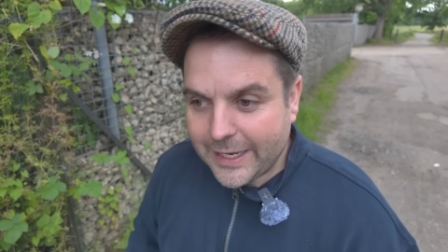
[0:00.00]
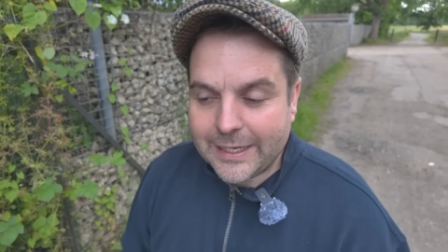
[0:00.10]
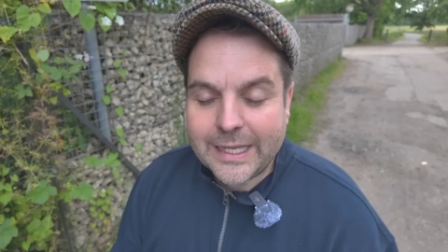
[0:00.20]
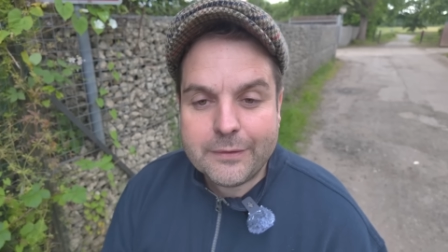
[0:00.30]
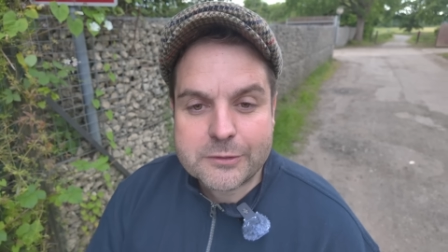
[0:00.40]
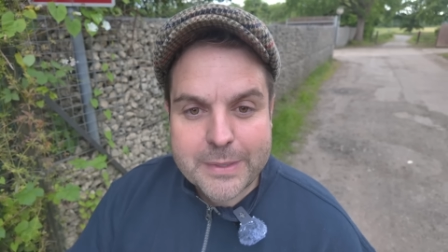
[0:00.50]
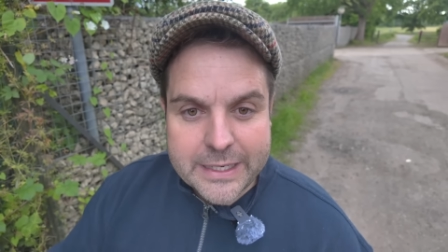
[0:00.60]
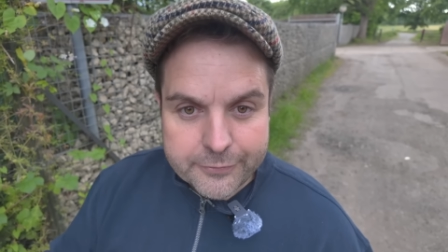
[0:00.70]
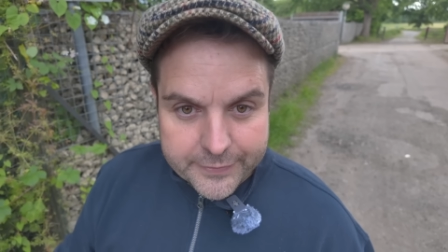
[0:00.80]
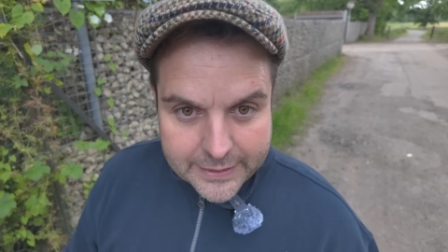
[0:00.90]
it leaves
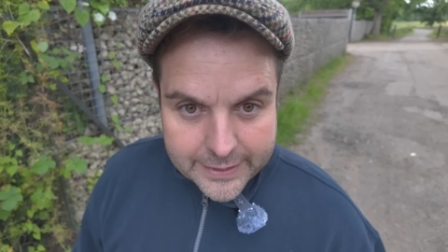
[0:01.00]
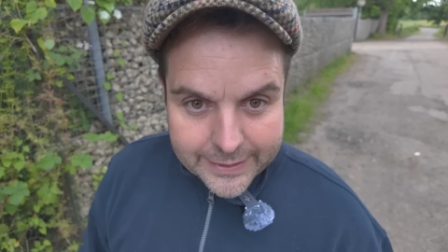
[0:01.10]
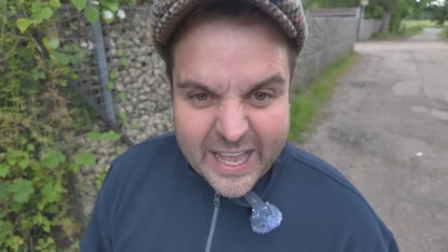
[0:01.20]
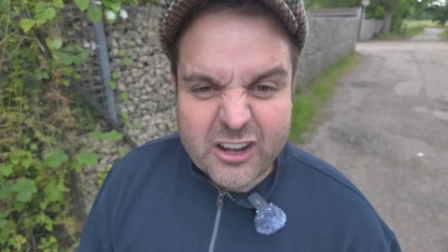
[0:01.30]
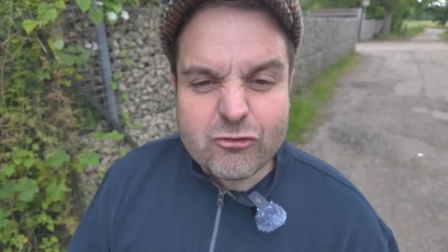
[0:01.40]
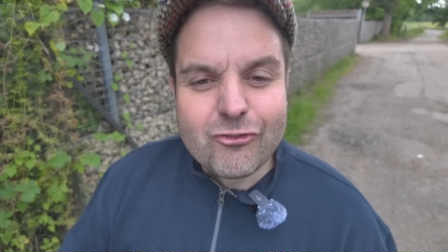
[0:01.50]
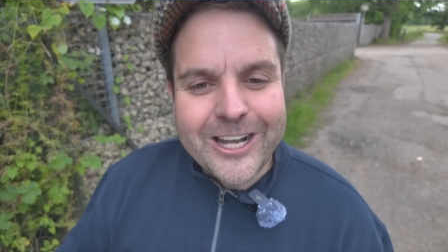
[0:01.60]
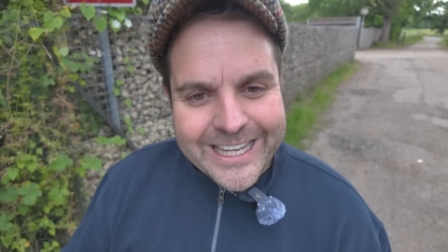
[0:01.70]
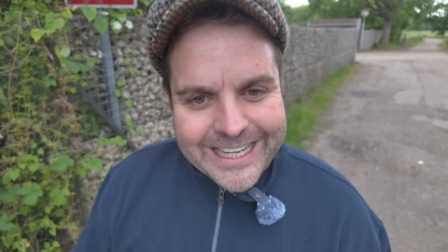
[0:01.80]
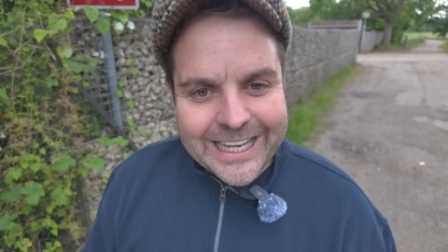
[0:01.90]
me feeling and
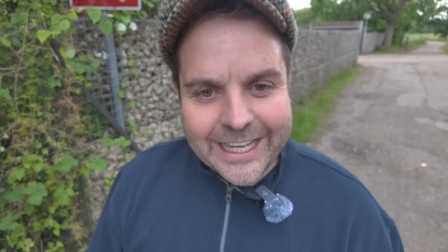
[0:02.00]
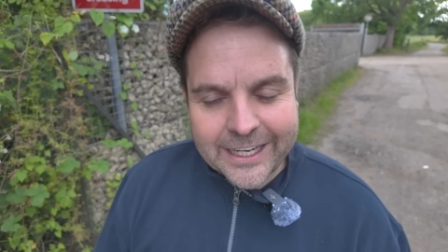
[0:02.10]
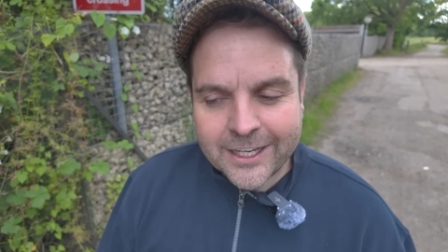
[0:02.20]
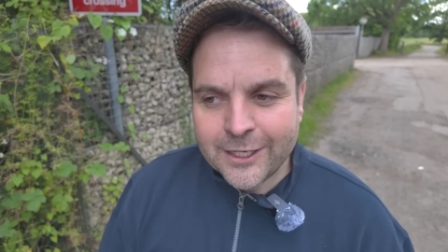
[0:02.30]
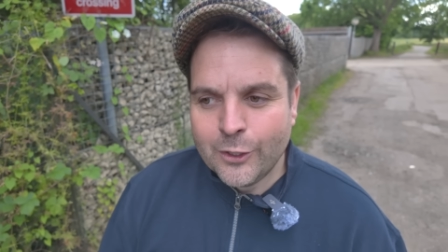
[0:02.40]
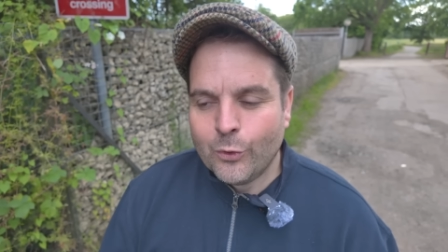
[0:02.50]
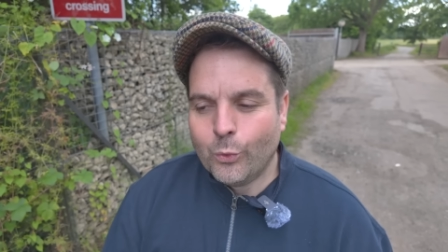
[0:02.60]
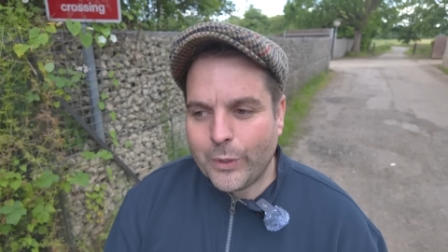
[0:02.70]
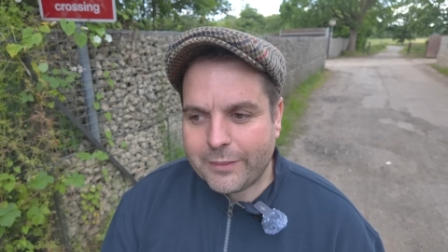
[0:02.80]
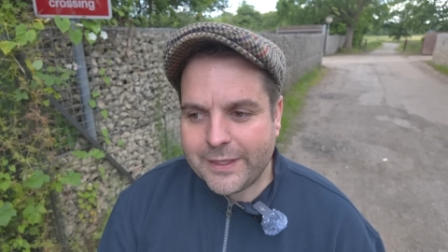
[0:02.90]
reeling
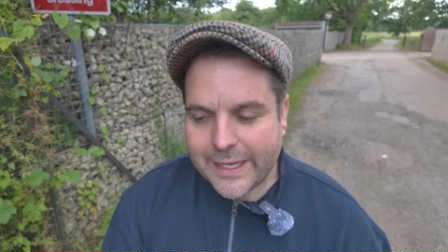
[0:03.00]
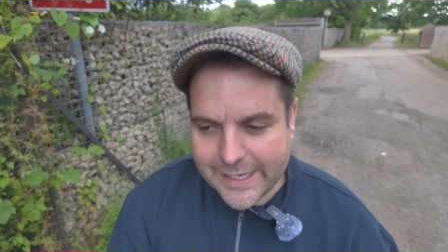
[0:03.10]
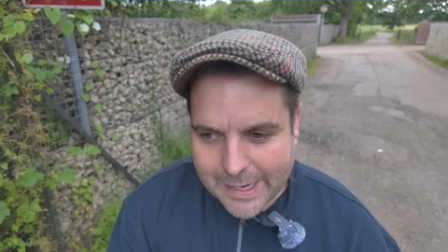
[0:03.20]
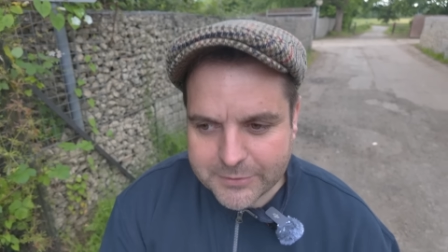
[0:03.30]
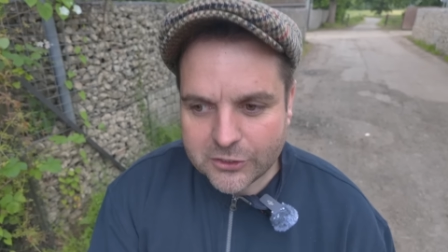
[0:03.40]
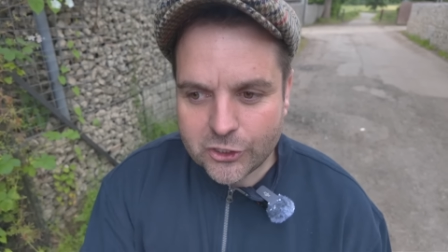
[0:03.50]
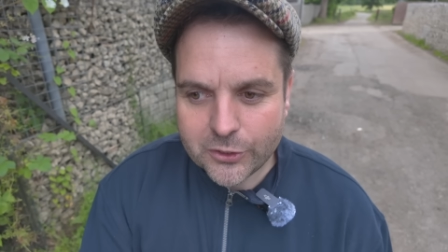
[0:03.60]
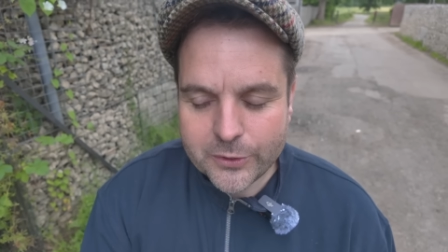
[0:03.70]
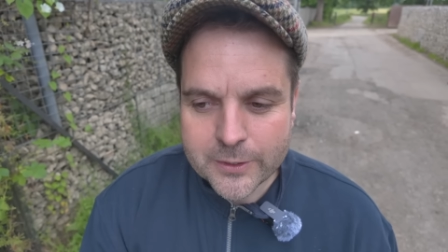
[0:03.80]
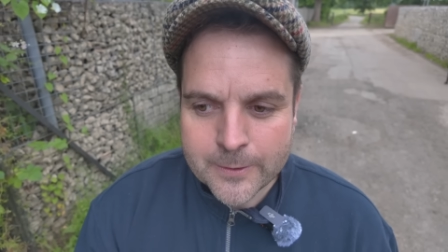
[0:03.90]
with the
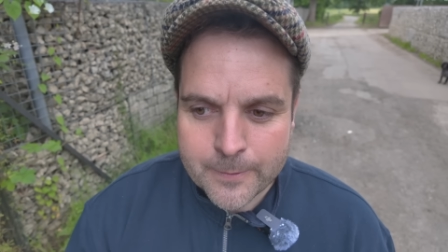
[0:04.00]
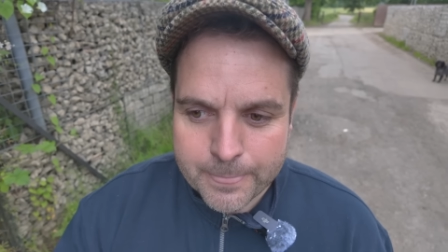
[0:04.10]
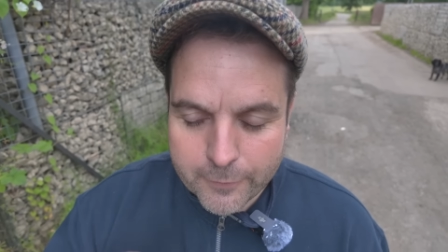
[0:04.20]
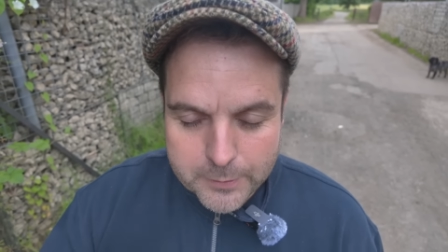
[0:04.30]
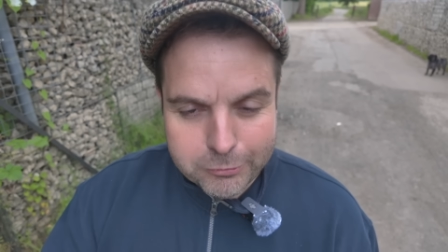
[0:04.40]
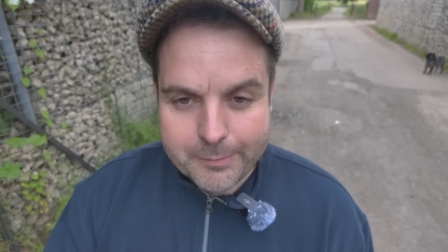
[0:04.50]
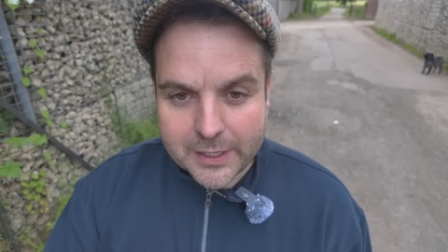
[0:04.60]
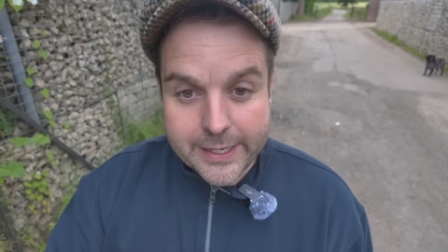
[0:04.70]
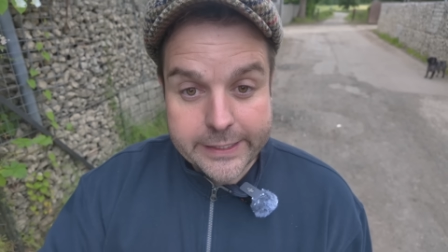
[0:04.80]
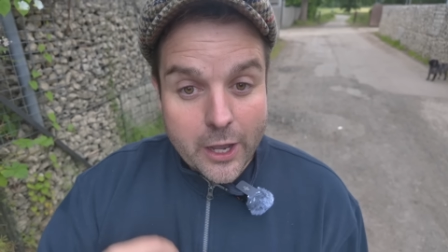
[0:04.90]
ineptitude of the Premier League.